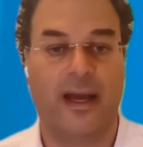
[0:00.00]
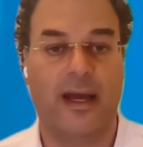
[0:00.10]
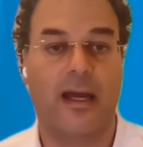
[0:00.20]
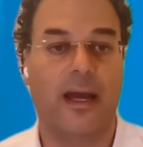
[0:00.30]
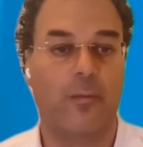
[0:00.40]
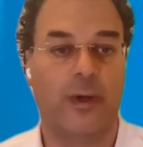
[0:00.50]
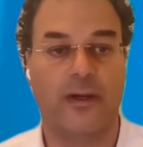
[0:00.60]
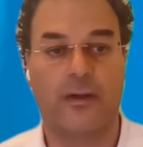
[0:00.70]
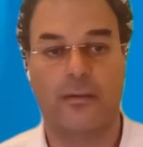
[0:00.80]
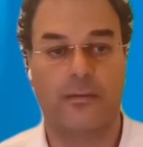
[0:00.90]
uh, and
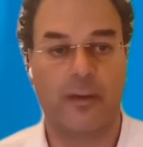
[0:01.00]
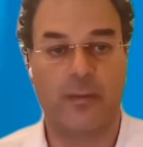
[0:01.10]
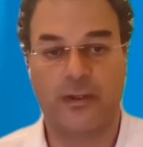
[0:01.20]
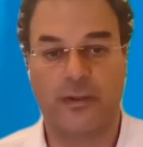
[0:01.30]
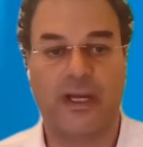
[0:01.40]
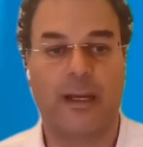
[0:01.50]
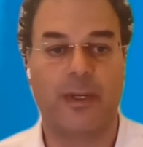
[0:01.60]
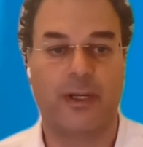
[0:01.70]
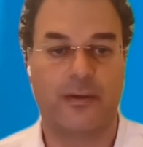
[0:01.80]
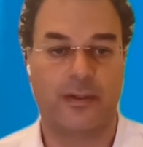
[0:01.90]
we all and we do
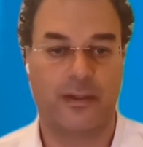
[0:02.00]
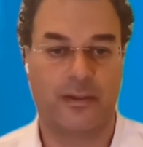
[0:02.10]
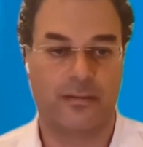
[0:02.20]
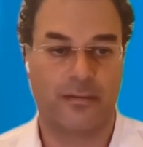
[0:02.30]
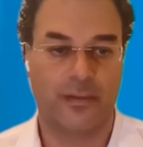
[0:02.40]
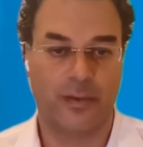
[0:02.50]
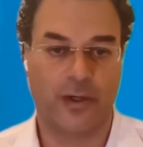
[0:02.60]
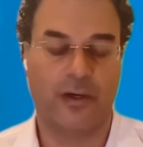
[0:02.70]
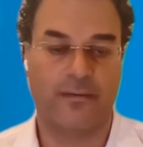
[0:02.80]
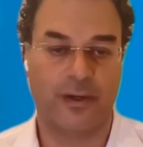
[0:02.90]
that because you
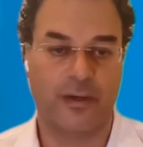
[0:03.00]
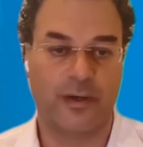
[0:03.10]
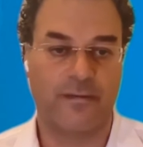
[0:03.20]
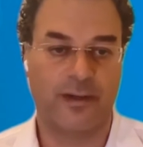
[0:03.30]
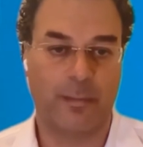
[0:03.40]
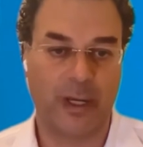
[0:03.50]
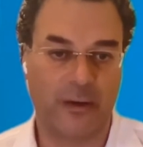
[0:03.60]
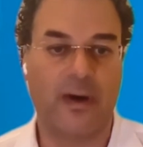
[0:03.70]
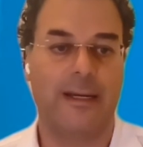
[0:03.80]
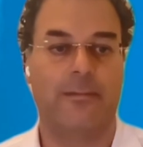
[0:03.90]
know if you if you're
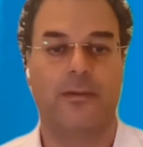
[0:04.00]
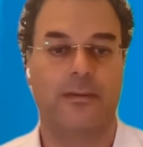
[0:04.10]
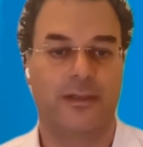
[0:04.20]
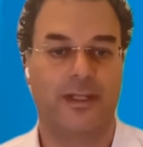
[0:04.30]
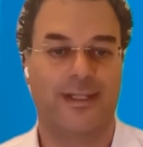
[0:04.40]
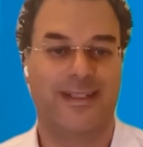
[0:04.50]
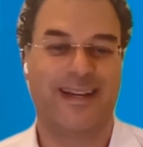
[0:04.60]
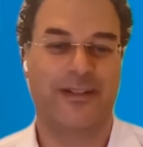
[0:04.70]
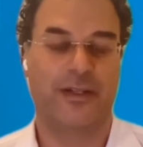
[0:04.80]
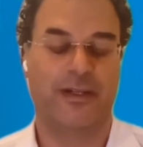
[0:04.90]
better able to
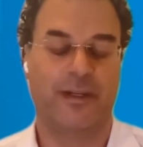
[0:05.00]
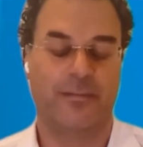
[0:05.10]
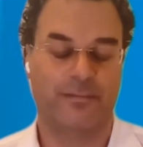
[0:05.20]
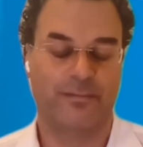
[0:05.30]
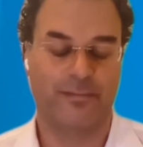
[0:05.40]
detect it, if you